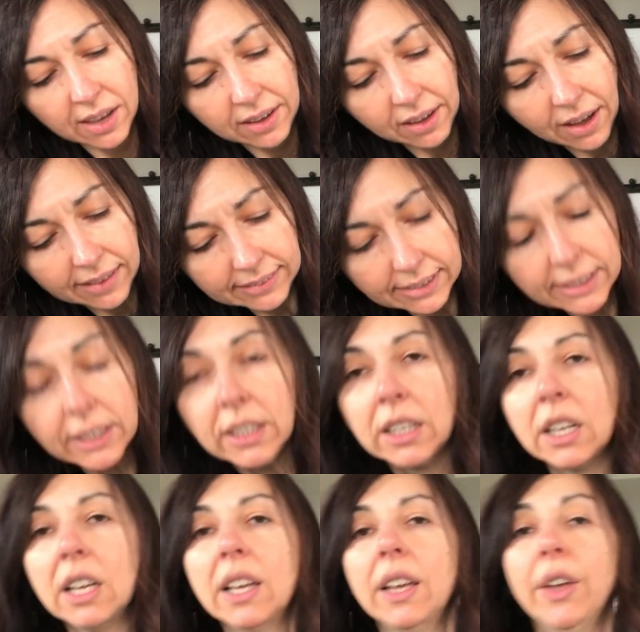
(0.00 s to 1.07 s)
color.
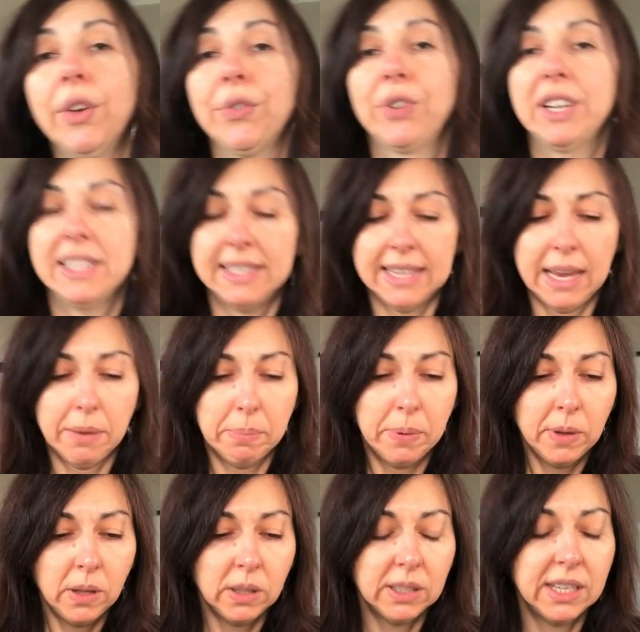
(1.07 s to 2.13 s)
For
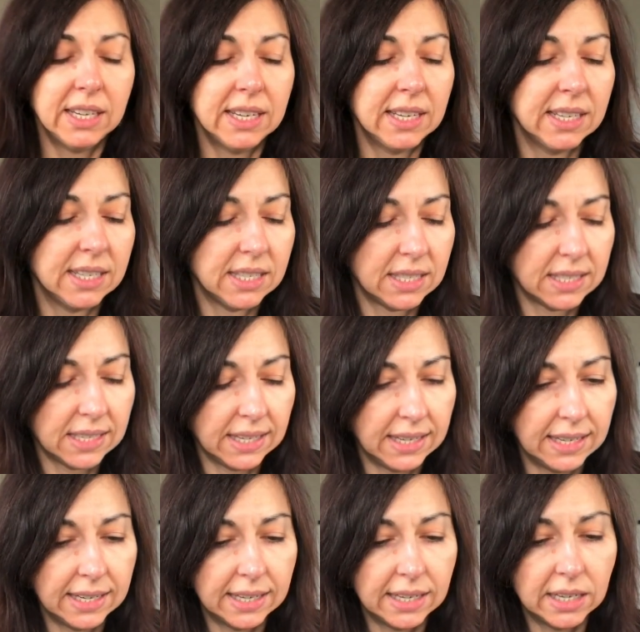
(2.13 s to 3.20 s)
example, this
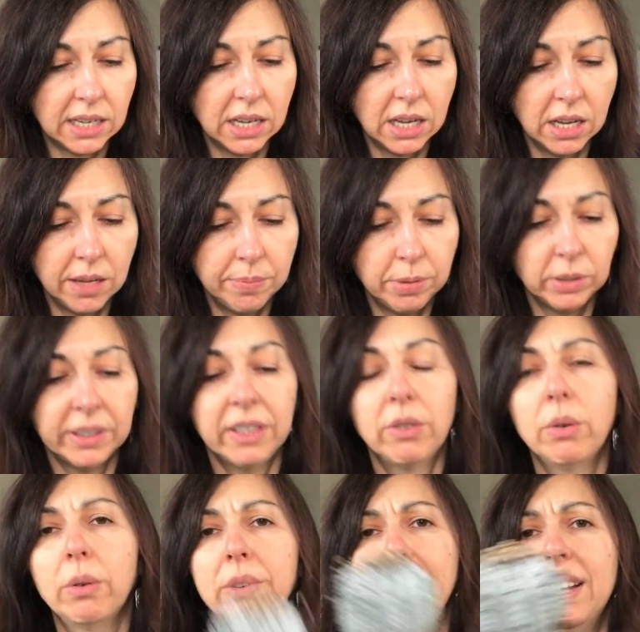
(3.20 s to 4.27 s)

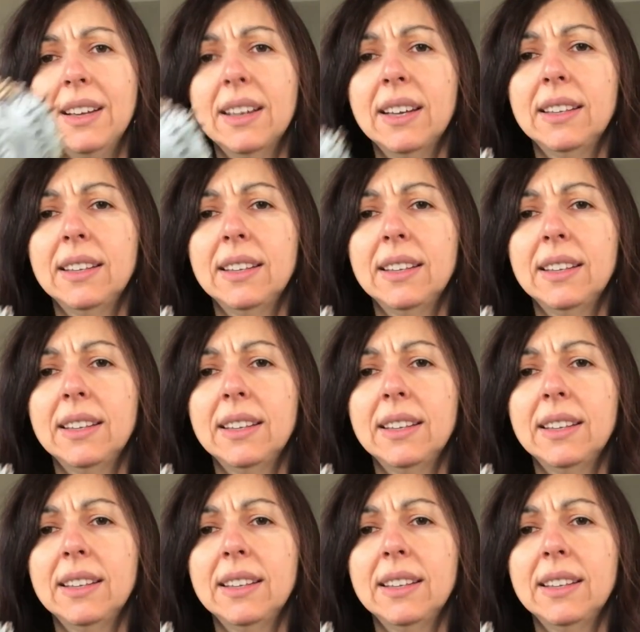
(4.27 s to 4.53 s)
Polygona,